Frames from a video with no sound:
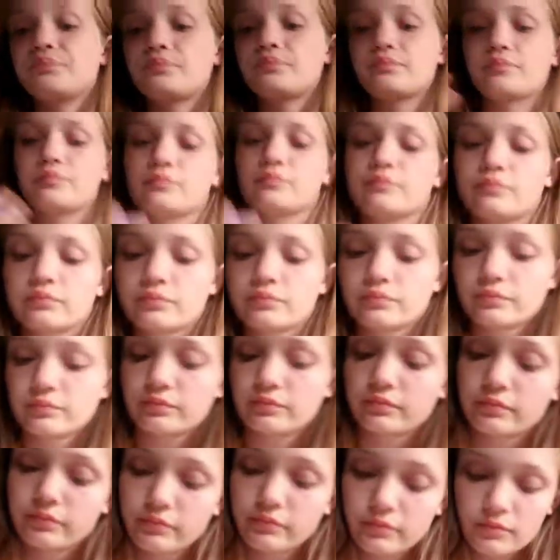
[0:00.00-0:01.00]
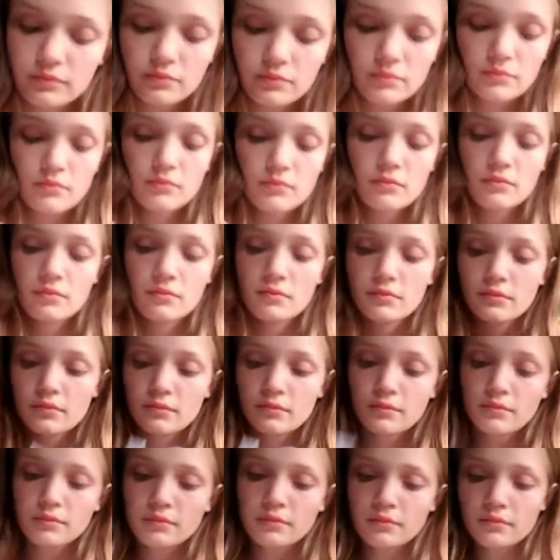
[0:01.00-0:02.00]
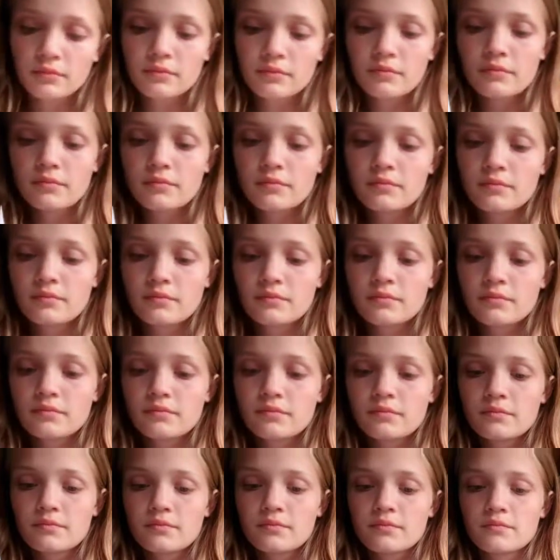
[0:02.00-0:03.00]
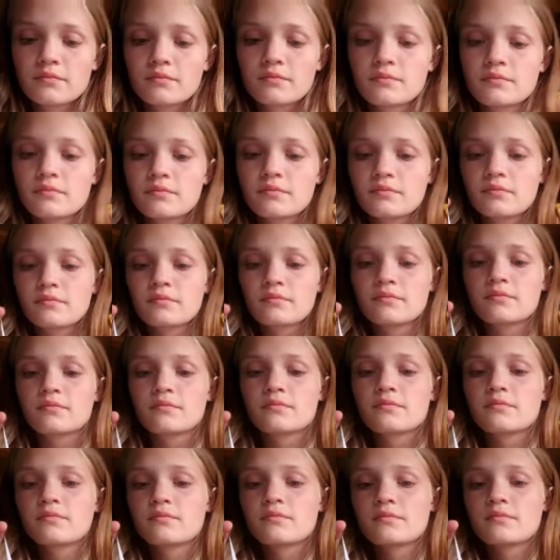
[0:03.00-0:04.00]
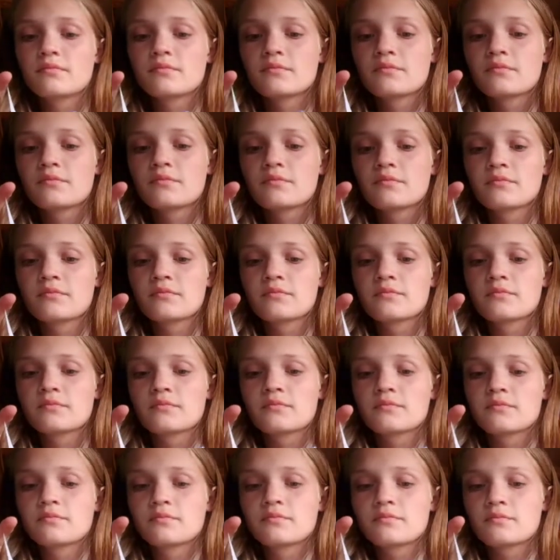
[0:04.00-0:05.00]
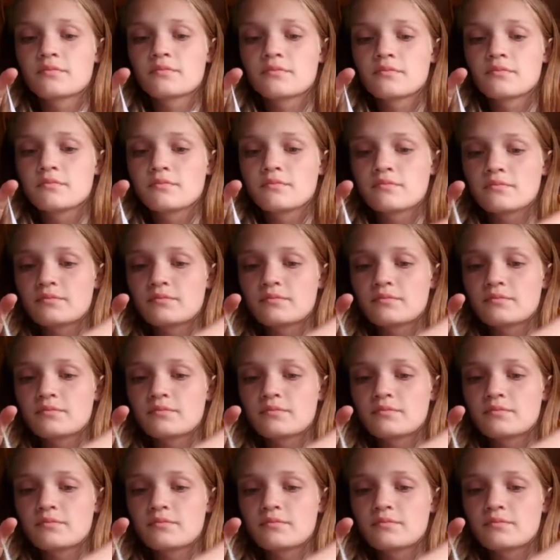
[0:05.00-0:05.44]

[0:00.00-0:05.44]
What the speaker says: Nobody speaks.